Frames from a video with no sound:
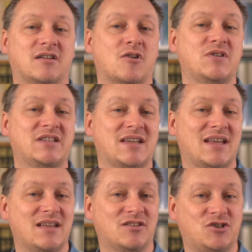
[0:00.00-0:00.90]
only to
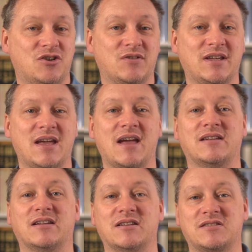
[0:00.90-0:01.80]
hear the tune again
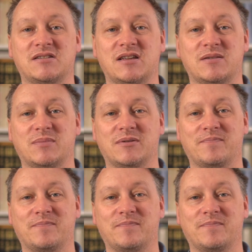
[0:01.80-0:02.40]
in his sleep.